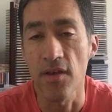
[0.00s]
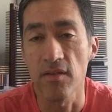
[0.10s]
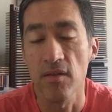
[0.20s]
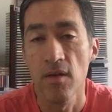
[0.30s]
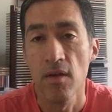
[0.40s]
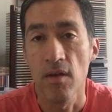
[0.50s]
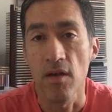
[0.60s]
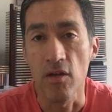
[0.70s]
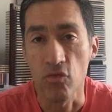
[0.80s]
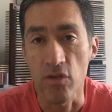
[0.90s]
things.
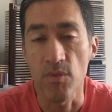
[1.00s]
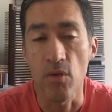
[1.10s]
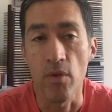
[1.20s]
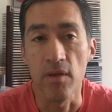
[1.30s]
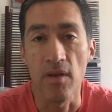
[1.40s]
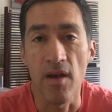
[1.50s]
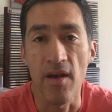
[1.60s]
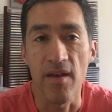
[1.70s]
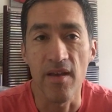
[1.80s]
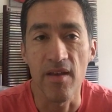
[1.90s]
Trust me, when
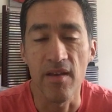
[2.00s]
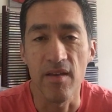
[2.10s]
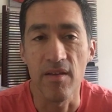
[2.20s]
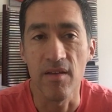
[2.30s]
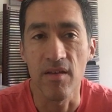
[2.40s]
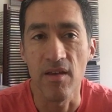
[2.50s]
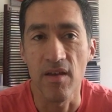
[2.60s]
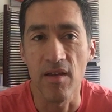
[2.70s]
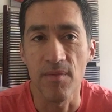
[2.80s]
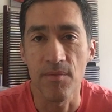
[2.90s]
I
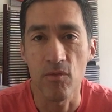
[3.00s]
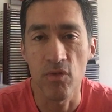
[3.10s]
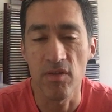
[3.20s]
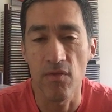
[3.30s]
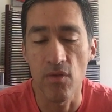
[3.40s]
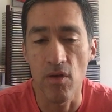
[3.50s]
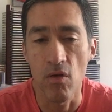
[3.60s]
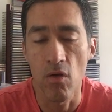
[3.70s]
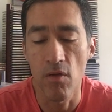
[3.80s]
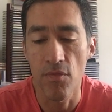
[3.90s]
receive
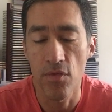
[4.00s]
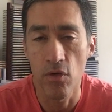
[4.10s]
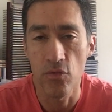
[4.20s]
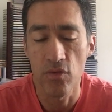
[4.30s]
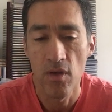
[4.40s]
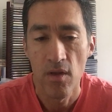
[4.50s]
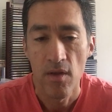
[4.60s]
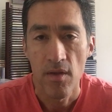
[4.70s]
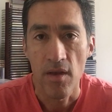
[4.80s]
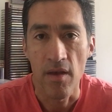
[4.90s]
all of those.
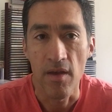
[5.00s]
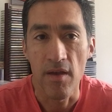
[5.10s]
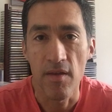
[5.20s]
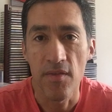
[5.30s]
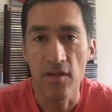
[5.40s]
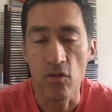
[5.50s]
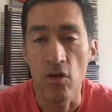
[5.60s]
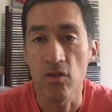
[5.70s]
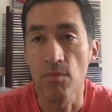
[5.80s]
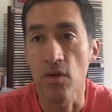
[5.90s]
That's
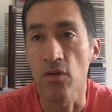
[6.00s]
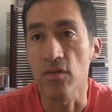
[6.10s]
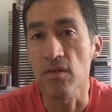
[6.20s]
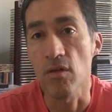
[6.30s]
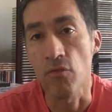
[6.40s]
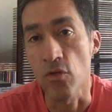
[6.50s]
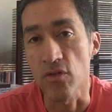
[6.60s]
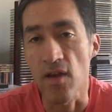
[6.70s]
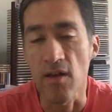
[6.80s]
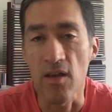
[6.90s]
awesome because, of
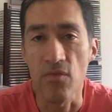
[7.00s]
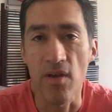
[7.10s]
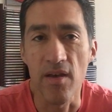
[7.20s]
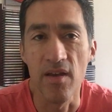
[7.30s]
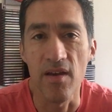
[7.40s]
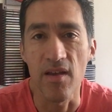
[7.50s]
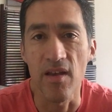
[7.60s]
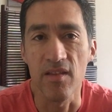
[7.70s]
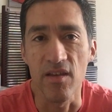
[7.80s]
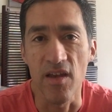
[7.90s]
course, I live
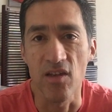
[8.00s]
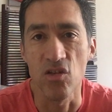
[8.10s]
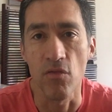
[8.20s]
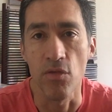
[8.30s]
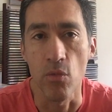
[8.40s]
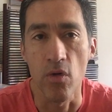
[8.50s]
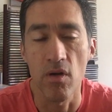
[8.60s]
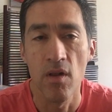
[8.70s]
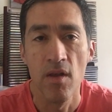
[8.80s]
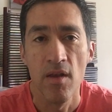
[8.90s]
at the edge of the
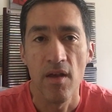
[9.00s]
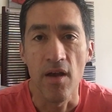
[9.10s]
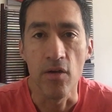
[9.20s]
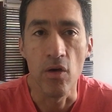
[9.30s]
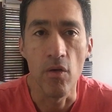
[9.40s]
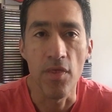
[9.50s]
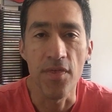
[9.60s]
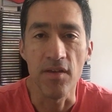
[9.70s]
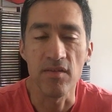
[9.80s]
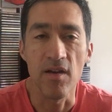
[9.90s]
world. I know
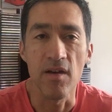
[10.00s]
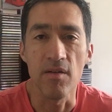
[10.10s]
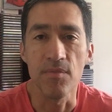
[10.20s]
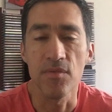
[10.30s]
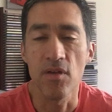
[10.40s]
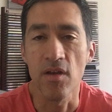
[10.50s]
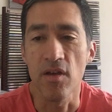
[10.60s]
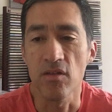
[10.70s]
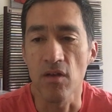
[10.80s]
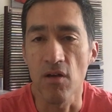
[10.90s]
things are
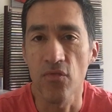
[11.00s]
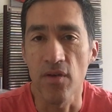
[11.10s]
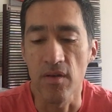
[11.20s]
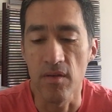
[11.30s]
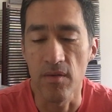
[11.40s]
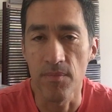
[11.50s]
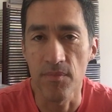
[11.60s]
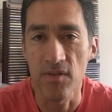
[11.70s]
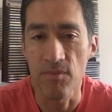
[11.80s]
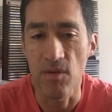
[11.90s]
tough and
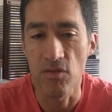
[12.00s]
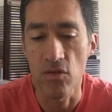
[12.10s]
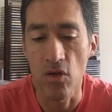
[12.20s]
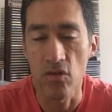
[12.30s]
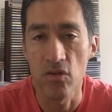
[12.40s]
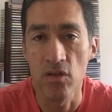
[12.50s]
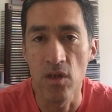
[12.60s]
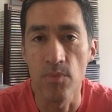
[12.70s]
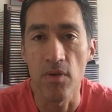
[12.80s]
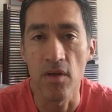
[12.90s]
sometimes not
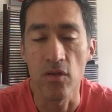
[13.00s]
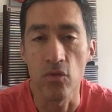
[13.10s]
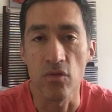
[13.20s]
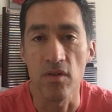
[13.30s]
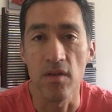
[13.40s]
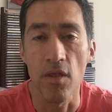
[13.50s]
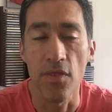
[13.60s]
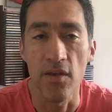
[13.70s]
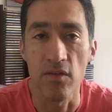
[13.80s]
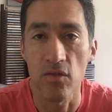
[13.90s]
cheap to send
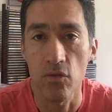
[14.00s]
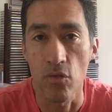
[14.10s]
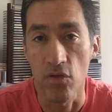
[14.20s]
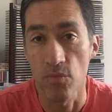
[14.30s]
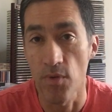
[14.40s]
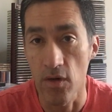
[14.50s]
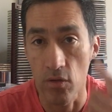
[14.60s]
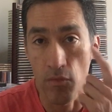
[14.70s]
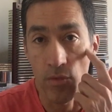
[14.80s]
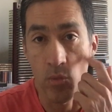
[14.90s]
things to this
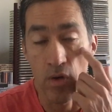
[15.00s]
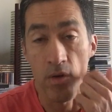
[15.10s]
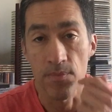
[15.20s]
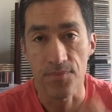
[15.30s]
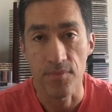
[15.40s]
part of the world.